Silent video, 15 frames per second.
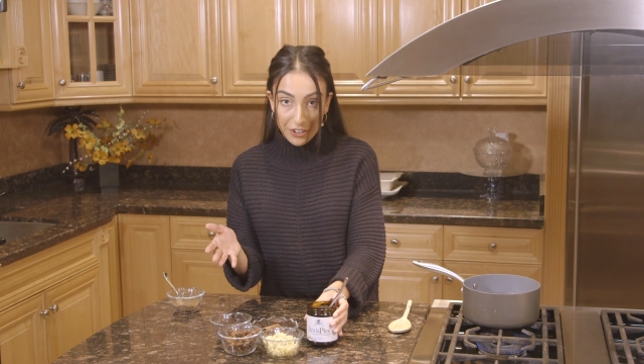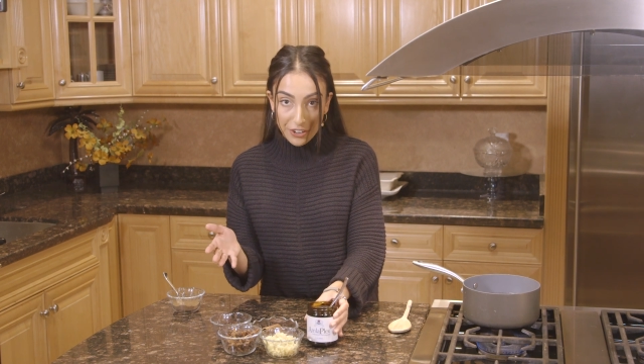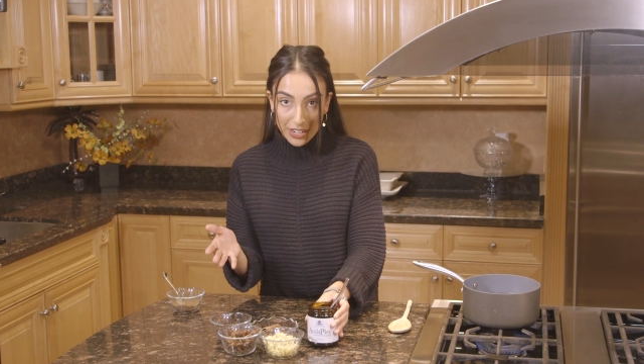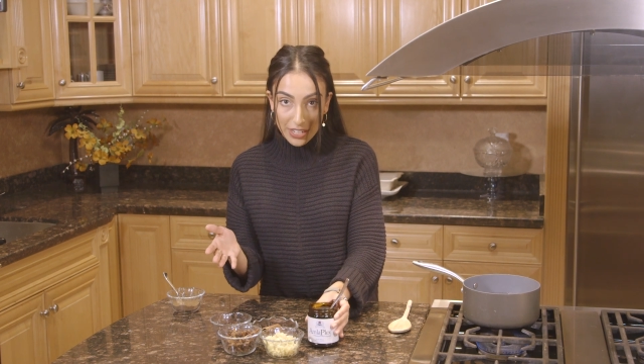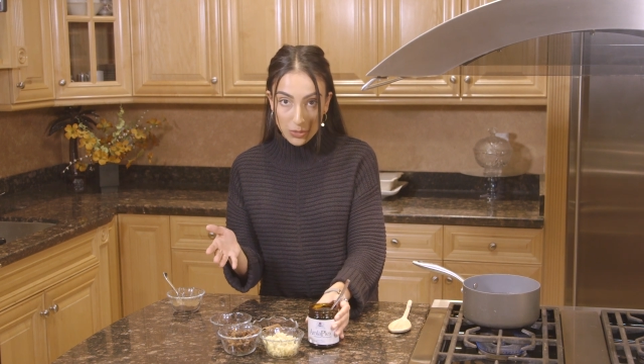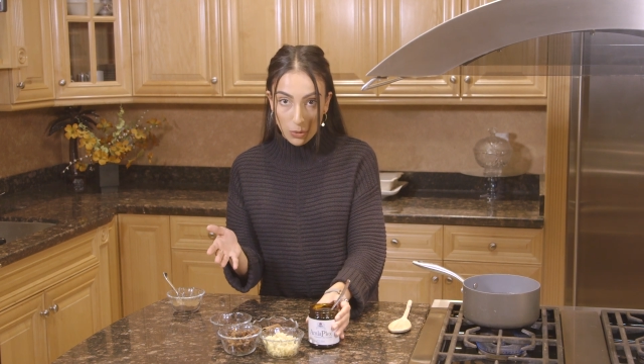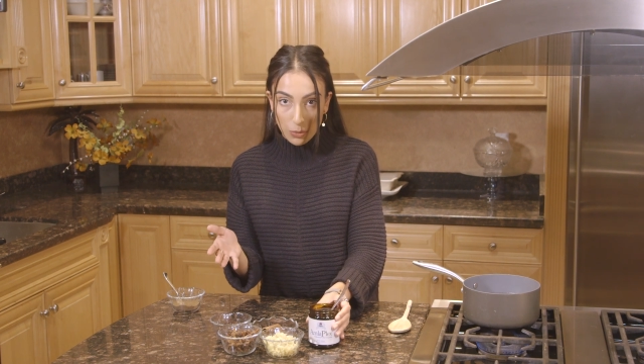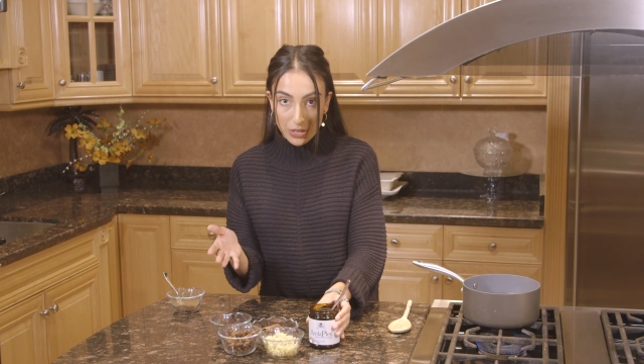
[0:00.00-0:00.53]

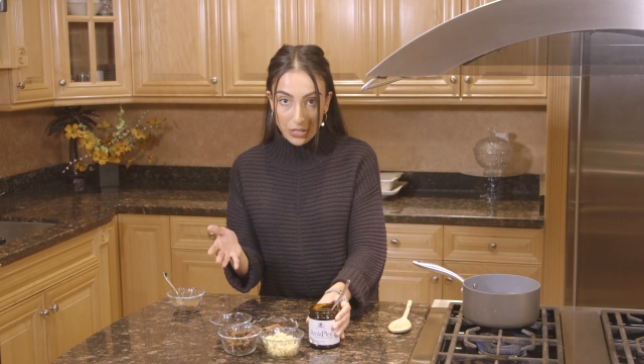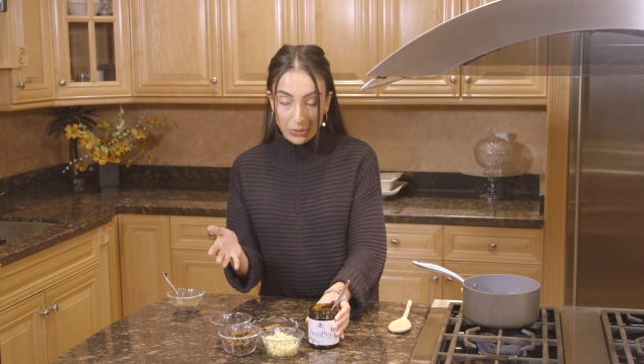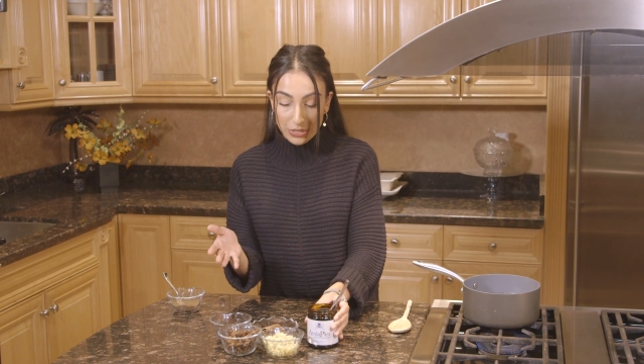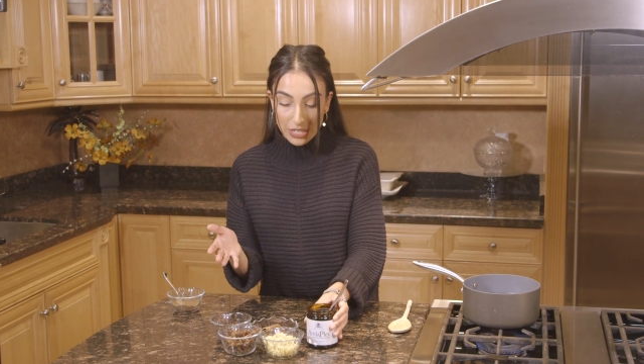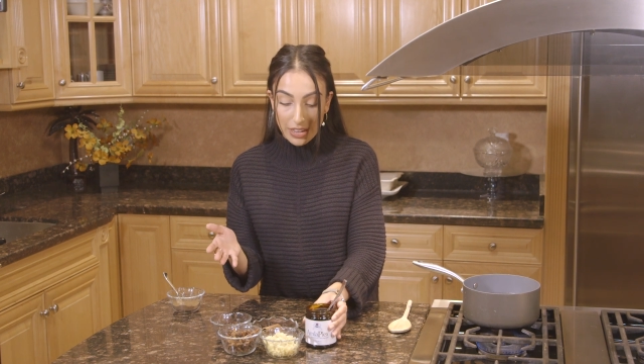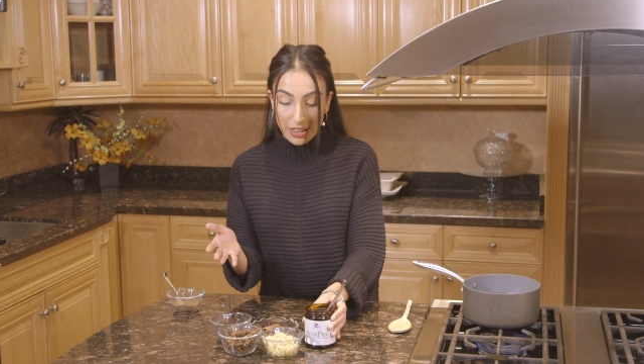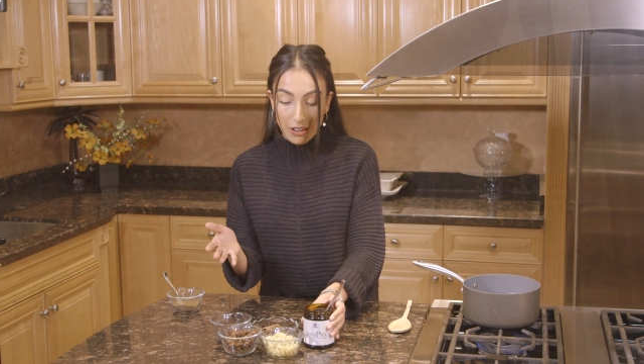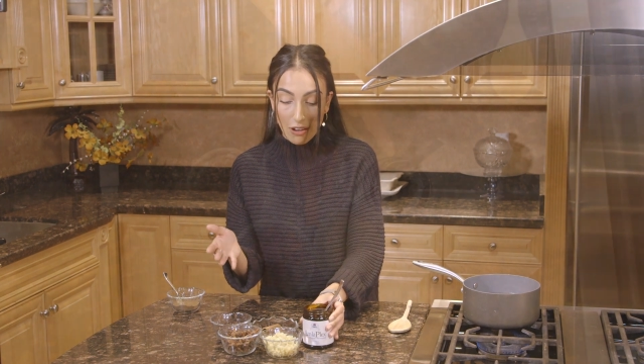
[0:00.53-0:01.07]
ingredients we'll be
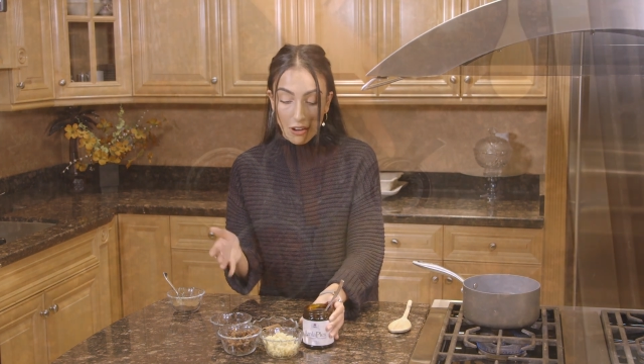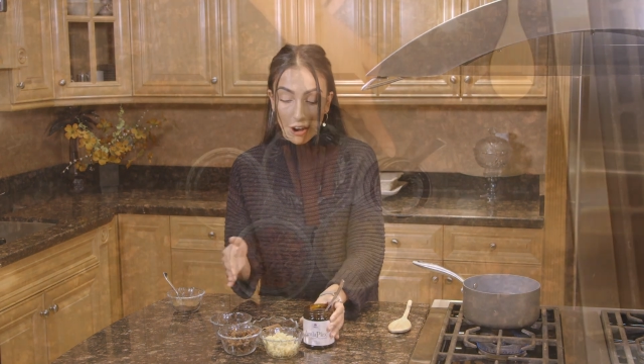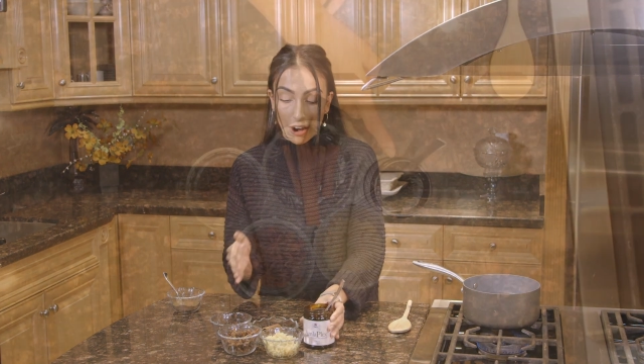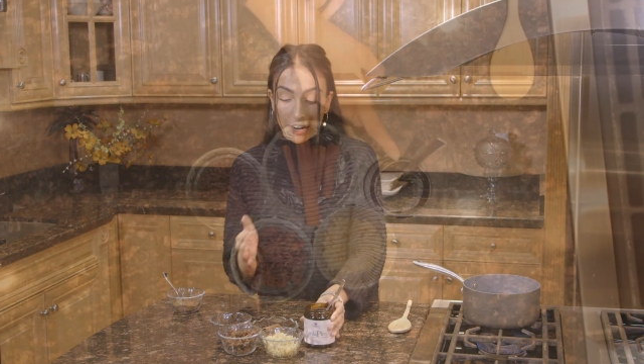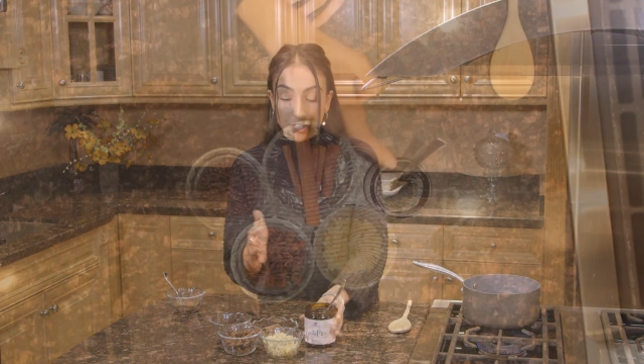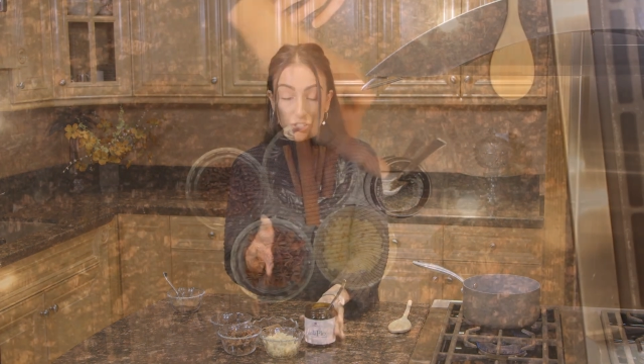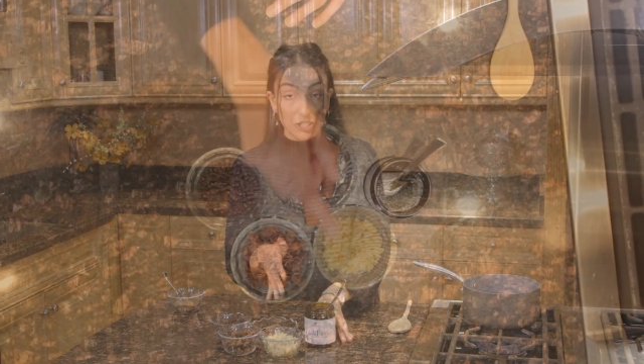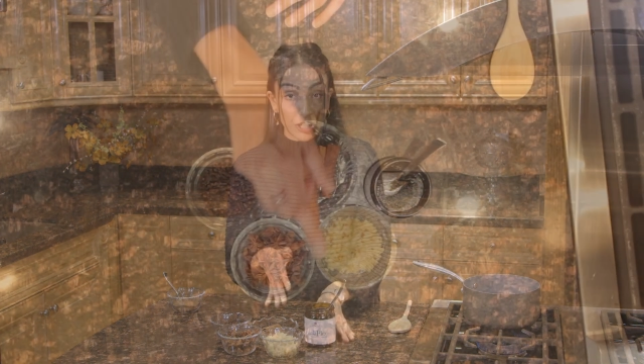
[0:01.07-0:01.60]
using are